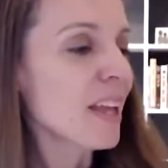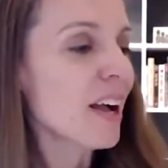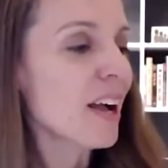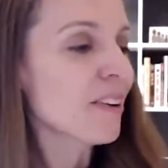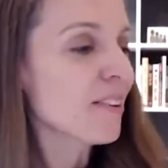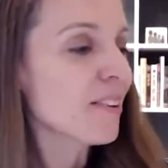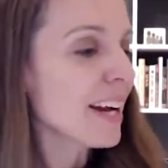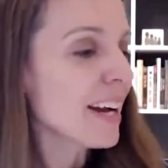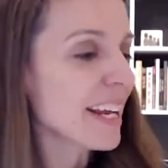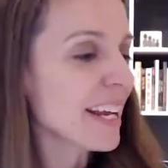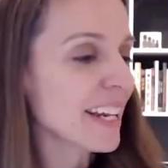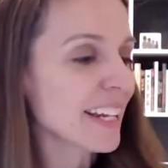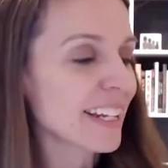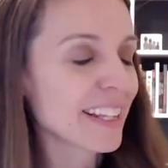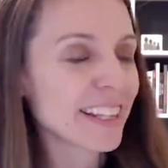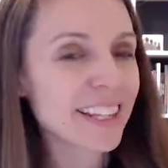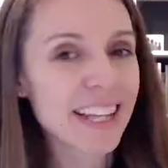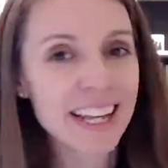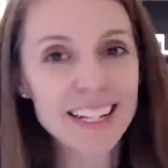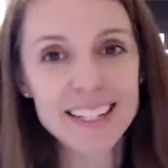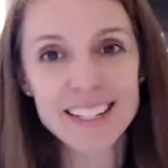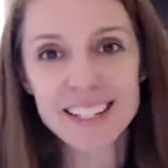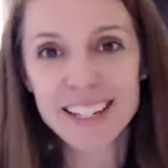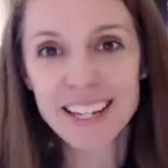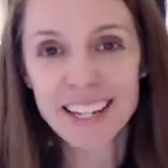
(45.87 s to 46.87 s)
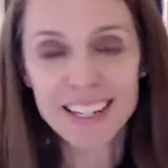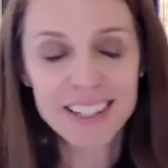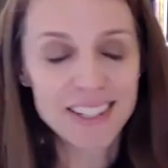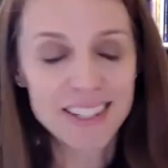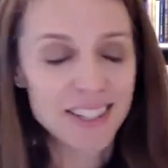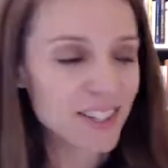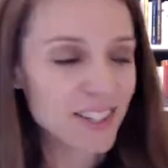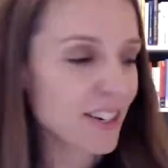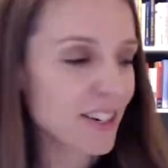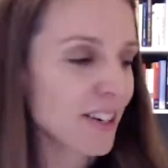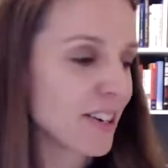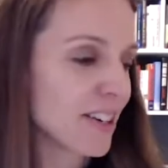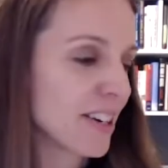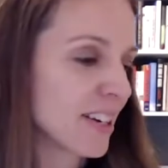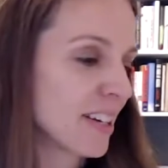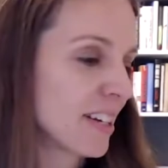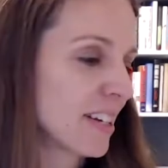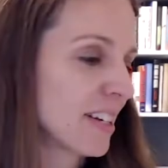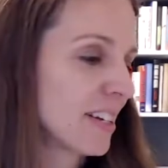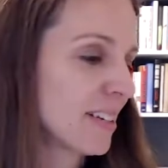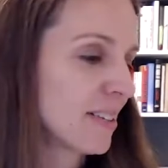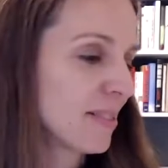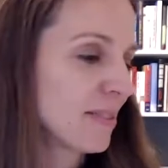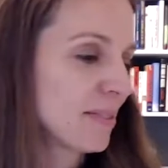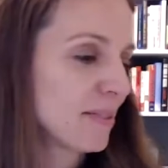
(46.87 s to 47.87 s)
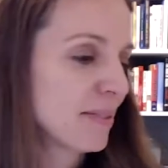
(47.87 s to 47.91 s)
All right, let's get started.